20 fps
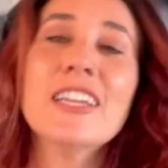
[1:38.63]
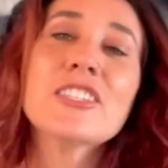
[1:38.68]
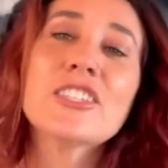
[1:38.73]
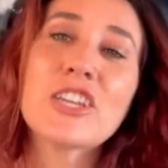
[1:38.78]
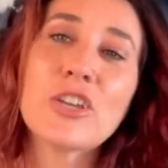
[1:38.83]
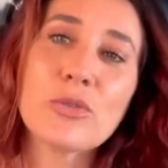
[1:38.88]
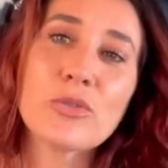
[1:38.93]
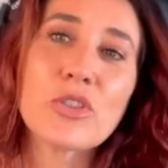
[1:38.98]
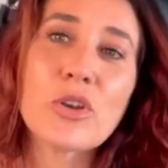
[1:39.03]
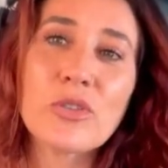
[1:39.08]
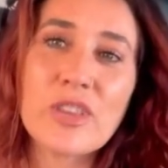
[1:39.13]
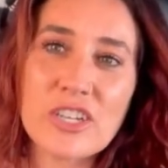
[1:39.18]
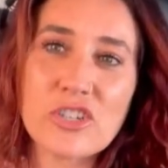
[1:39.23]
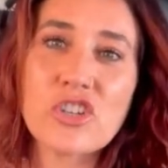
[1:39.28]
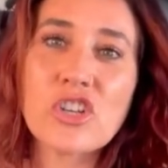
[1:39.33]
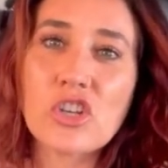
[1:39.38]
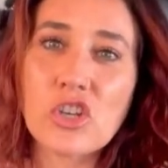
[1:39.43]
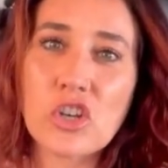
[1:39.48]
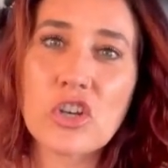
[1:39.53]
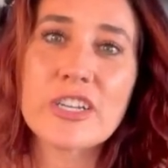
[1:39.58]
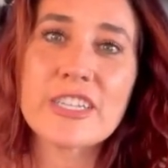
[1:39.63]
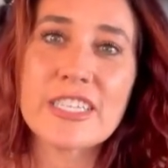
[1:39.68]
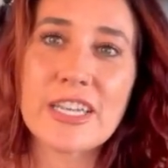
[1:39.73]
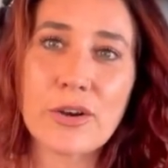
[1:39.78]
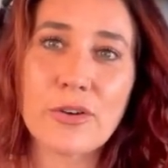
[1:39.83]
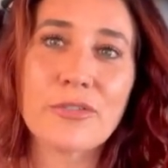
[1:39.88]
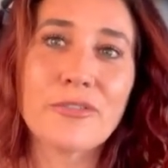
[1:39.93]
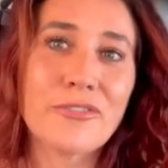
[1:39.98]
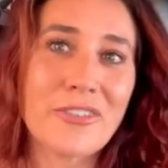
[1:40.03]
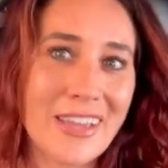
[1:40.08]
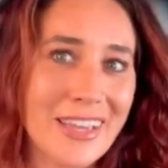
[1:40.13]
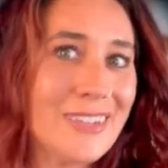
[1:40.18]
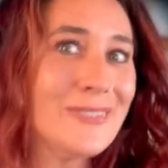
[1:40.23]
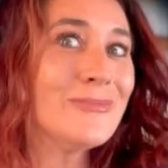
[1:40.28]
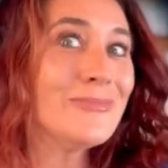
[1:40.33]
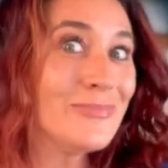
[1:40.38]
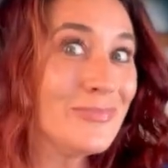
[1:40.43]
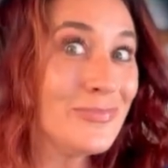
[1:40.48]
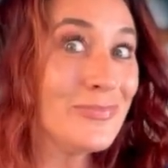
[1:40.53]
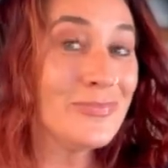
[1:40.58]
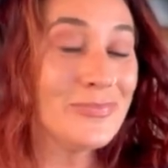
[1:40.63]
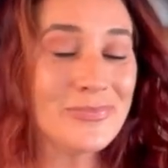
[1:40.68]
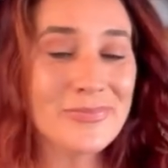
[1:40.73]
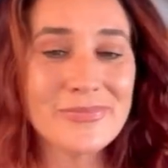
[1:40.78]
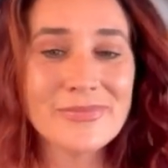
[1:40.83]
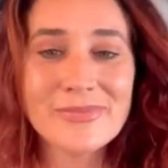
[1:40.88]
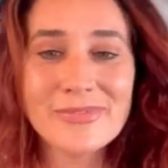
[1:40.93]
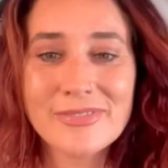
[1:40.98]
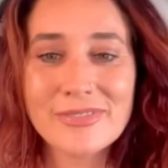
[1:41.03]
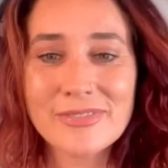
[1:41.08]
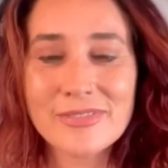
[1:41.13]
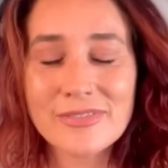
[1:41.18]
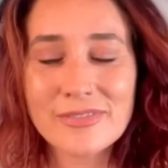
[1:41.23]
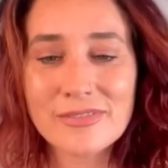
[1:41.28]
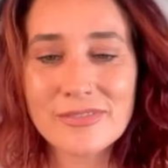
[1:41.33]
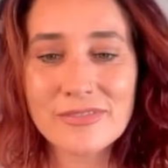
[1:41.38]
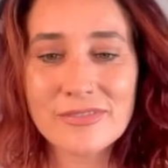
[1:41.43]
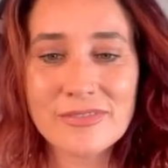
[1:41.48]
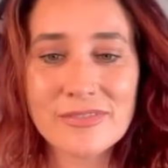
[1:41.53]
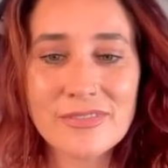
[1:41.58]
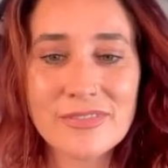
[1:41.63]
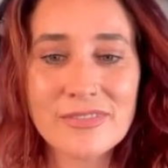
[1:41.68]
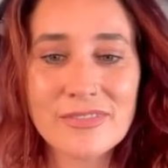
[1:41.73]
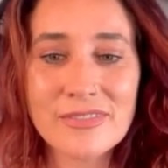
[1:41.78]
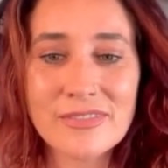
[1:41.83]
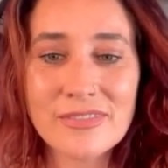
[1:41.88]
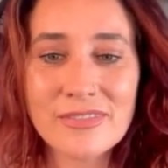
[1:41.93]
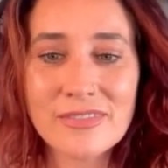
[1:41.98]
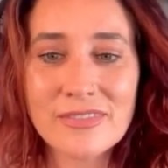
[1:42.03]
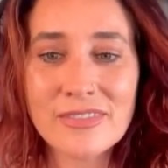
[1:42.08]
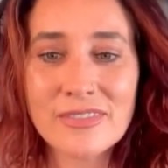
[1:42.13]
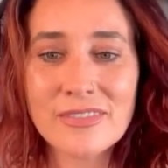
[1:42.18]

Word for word: is cute though that she looks at her feet. Don't get too far.